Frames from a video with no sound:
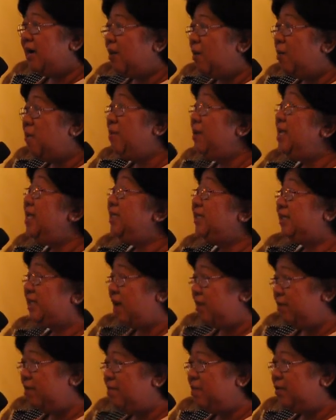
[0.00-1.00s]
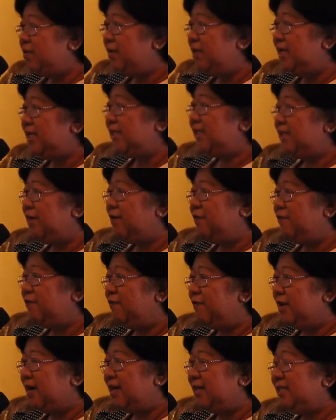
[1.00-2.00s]
opening ceremonies of
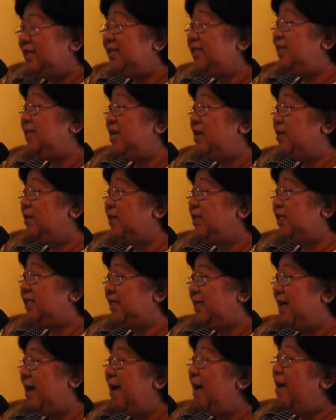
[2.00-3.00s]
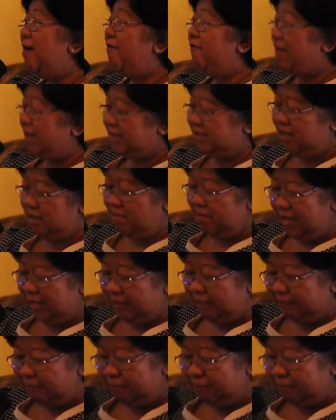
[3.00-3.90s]
this year's festival.